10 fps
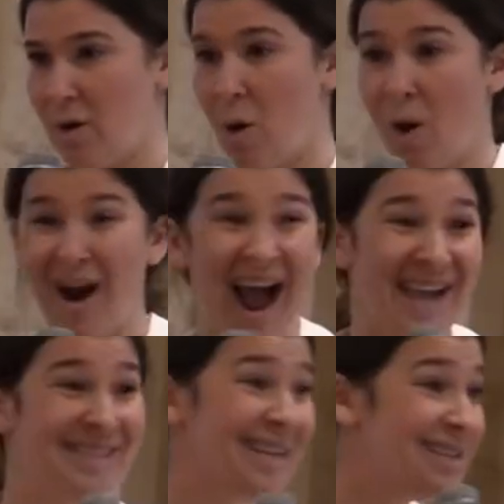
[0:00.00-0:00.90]
Or
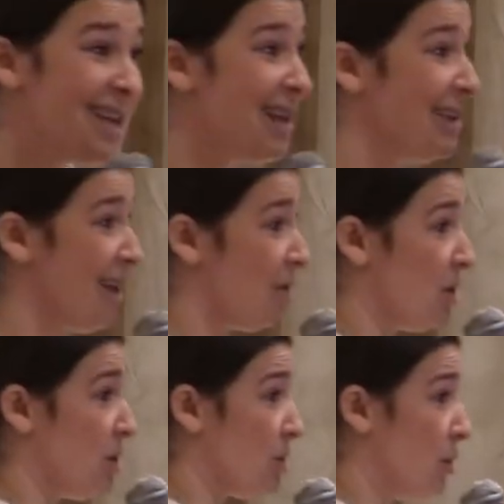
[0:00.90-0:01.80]
I did tell another
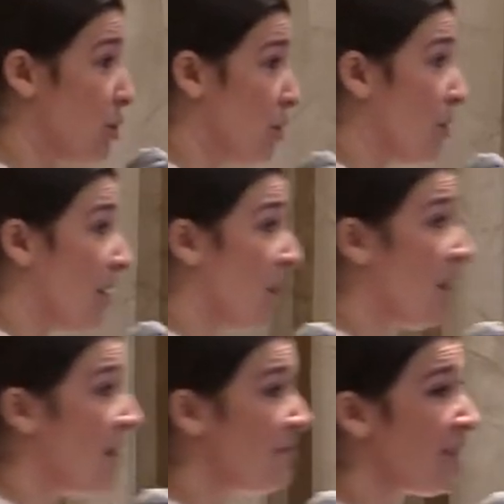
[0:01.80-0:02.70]
social
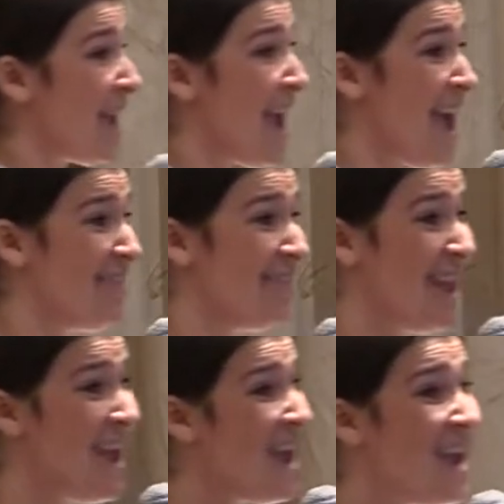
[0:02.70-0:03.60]
worker, and
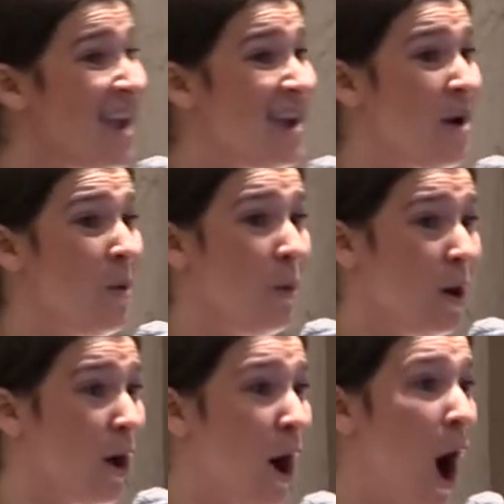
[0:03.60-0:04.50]
they
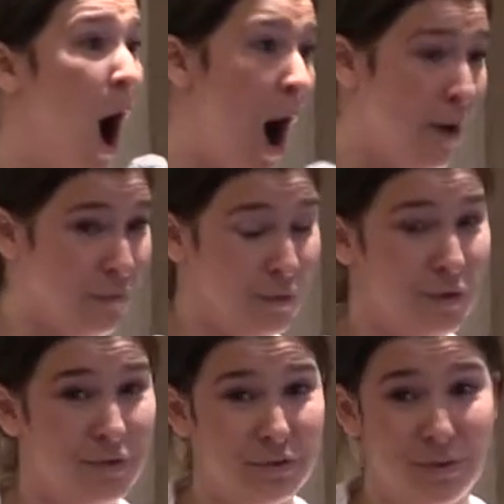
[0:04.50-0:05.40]
were awful
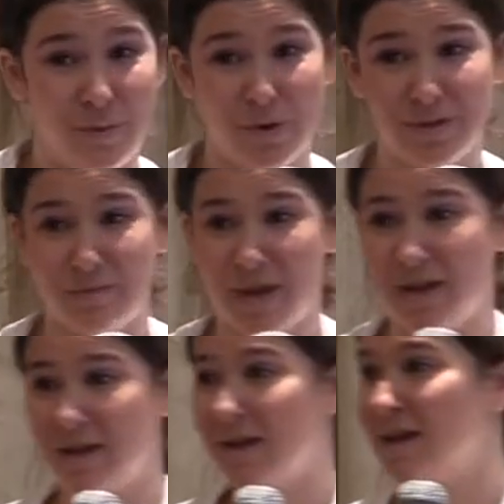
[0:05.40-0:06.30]
towards
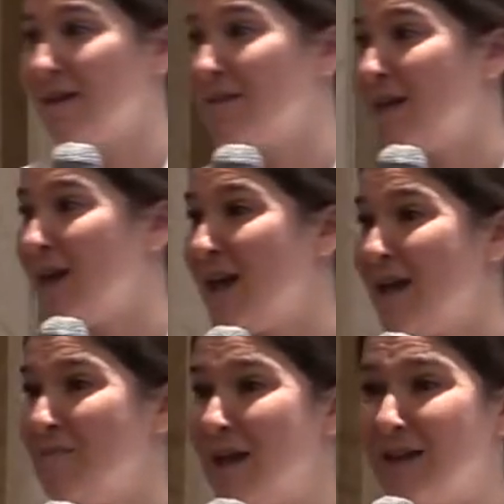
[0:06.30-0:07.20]
me.
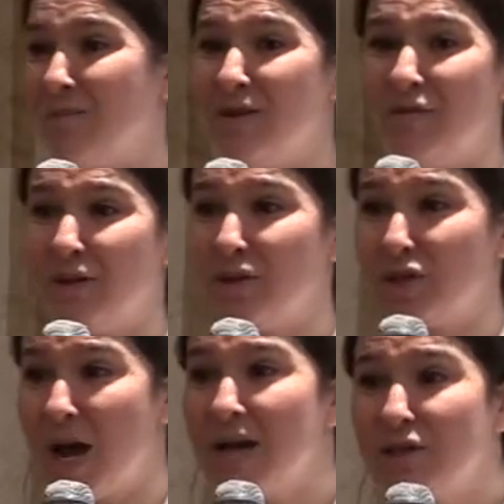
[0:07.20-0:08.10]
They made me feel
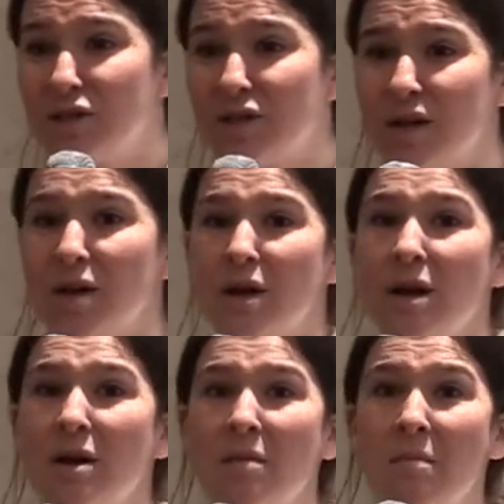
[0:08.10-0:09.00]
judged
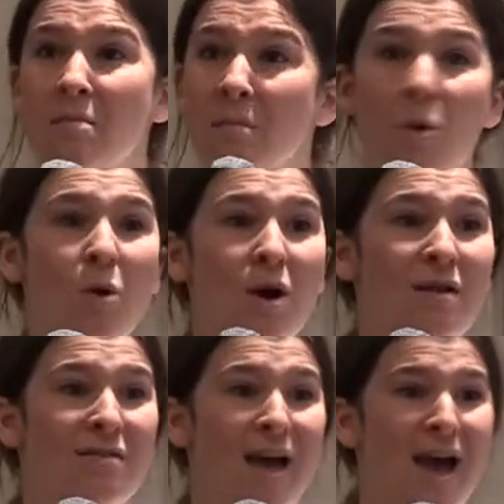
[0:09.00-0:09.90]

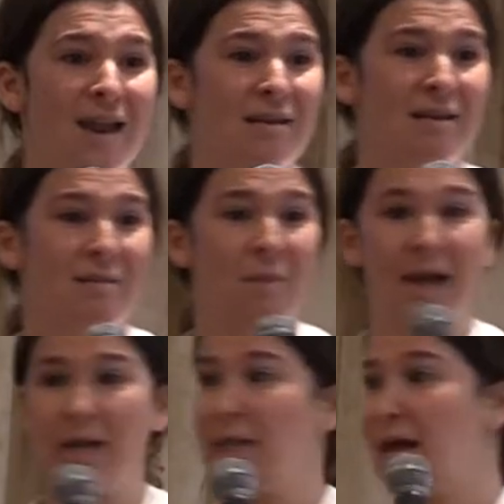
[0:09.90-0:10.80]
more than
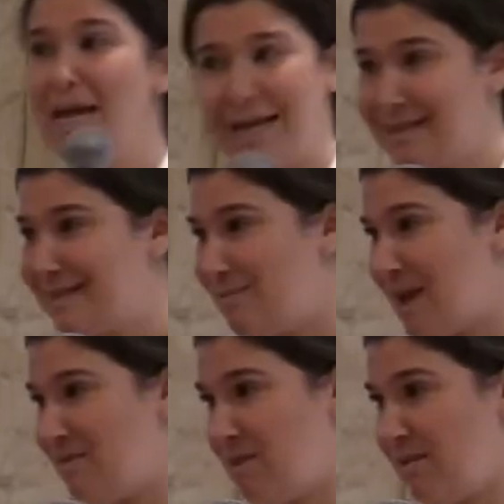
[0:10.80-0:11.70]
my clients
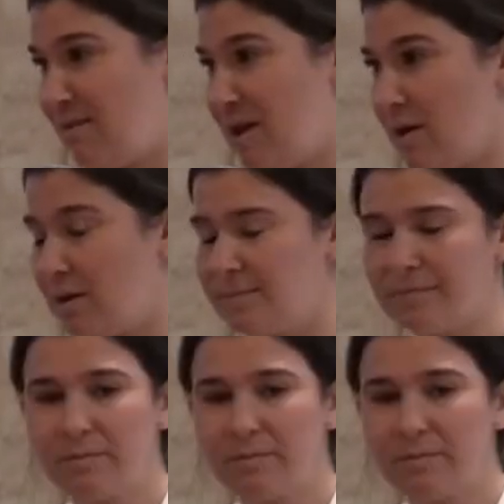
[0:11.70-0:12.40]
made me feel.